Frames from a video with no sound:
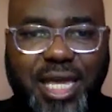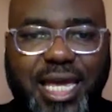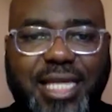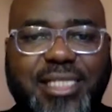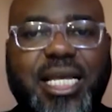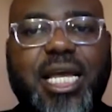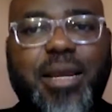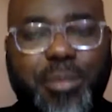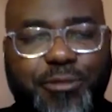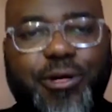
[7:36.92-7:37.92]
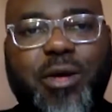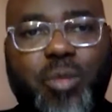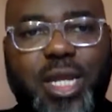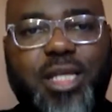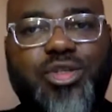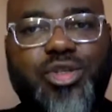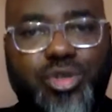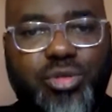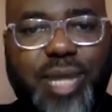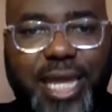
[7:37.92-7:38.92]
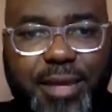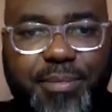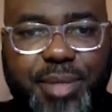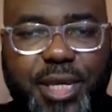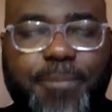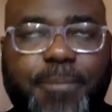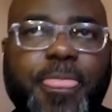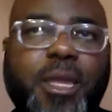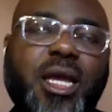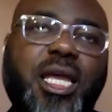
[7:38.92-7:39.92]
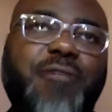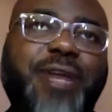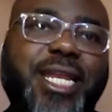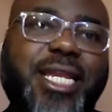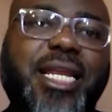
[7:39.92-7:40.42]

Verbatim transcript: years before I went in to do my MBA. If I